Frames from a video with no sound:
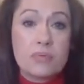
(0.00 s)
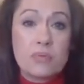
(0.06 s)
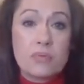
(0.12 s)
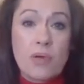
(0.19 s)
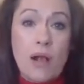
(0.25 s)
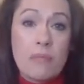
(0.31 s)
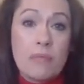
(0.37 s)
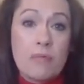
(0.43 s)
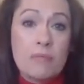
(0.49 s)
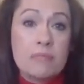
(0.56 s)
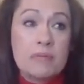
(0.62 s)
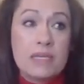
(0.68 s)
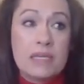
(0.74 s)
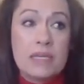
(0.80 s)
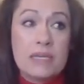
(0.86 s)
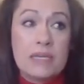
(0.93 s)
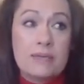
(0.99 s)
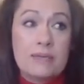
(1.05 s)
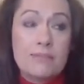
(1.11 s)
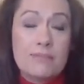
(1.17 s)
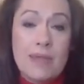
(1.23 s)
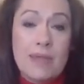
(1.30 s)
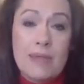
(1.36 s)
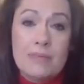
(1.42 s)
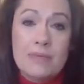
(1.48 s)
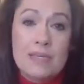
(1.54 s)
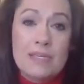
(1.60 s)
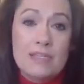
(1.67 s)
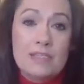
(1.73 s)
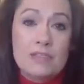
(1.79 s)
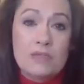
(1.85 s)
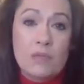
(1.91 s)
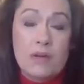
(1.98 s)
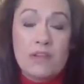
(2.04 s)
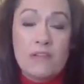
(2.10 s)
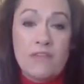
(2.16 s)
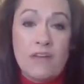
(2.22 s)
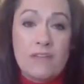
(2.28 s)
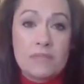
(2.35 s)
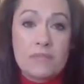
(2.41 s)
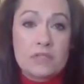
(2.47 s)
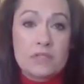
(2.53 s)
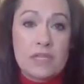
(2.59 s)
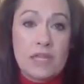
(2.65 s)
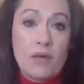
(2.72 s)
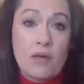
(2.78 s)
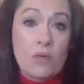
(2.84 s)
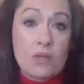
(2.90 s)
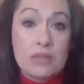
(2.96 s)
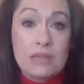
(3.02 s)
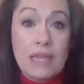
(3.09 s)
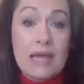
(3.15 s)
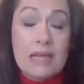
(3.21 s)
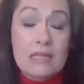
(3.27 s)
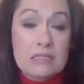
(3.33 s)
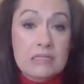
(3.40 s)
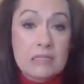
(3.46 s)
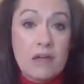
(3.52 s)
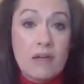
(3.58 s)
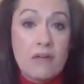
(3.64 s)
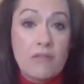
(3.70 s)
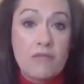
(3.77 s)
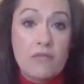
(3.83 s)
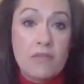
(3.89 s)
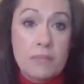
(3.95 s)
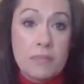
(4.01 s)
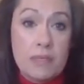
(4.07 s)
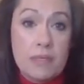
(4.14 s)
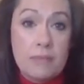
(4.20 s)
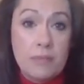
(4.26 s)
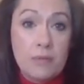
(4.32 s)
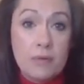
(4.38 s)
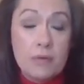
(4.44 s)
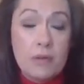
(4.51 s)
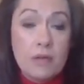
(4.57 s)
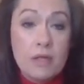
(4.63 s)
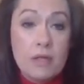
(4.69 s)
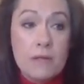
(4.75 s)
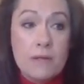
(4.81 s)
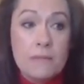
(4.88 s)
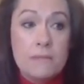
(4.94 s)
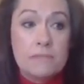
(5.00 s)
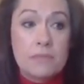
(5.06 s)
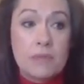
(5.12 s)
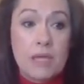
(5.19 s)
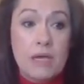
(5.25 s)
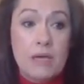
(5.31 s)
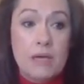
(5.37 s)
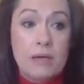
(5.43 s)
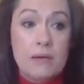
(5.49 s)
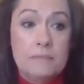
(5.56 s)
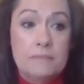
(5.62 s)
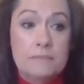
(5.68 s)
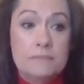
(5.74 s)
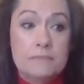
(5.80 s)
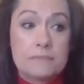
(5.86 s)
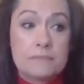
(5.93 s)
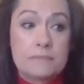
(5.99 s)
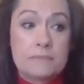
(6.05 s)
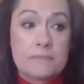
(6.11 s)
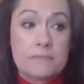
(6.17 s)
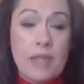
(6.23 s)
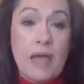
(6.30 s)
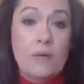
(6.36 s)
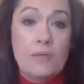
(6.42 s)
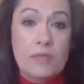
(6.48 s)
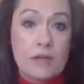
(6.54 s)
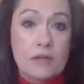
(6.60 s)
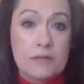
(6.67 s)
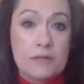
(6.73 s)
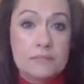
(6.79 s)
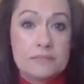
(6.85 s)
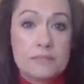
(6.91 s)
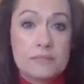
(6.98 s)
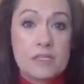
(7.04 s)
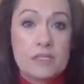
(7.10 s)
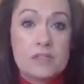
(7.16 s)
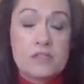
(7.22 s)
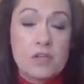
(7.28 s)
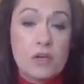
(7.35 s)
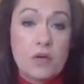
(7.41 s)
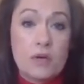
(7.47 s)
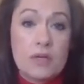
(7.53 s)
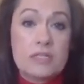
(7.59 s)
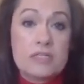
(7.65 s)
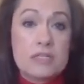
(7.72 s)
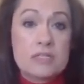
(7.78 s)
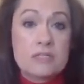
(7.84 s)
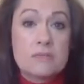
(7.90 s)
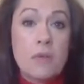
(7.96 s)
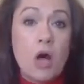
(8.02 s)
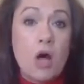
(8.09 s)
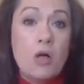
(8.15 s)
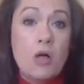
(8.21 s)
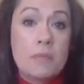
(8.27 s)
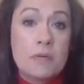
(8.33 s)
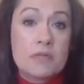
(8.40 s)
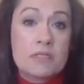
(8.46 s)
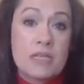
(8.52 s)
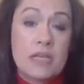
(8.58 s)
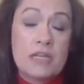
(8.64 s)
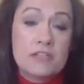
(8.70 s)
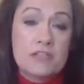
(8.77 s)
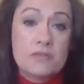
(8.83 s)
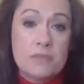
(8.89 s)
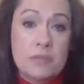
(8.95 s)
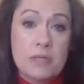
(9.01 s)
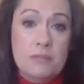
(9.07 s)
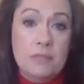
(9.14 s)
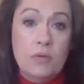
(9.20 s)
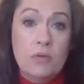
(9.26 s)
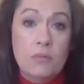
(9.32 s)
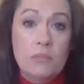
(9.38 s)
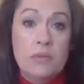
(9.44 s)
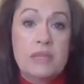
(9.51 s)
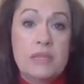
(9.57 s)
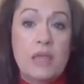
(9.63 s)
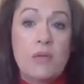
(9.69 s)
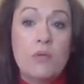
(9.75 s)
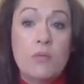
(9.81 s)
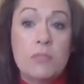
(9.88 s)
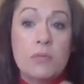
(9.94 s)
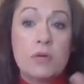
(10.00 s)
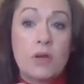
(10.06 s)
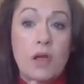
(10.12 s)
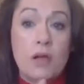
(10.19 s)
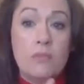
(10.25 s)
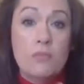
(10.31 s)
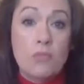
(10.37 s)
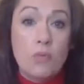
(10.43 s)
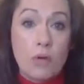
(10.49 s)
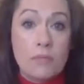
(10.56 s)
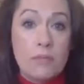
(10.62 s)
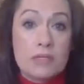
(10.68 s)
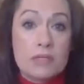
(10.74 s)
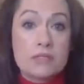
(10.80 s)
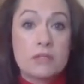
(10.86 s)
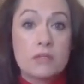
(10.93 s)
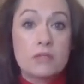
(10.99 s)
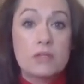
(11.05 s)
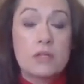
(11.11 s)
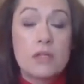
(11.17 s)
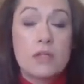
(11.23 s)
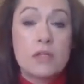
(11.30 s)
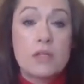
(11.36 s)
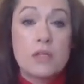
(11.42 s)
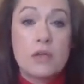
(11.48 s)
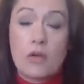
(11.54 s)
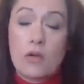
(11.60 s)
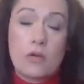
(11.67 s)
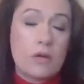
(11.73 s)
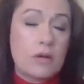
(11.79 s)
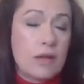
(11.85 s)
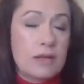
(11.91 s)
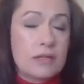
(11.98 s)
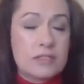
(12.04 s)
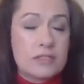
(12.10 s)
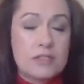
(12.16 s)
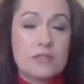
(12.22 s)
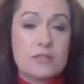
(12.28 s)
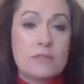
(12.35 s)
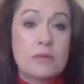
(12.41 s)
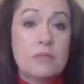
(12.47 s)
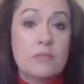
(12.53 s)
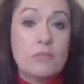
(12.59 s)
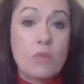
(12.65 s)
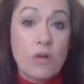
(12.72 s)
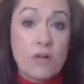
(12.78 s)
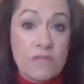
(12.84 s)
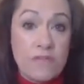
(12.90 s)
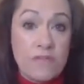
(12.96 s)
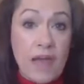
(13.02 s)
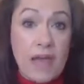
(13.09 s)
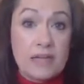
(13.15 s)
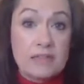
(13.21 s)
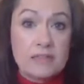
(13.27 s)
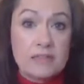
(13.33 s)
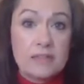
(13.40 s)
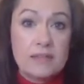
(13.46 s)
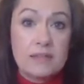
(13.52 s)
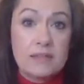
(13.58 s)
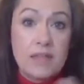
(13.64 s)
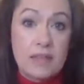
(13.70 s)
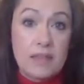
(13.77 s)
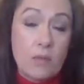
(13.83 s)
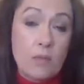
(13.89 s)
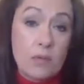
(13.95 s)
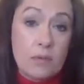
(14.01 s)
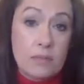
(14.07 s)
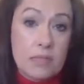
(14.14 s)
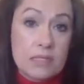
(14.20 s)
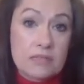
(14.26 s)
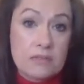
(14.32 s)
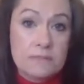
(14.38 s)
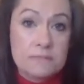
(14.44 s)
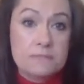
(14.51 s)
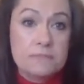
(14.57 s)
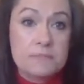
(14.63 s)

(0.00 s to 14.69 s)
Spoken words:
probably maybe 25% or less of the people out there. So it's a small percentage of people, but they will put on more muscle, or excuse me, more fat than they will muscle.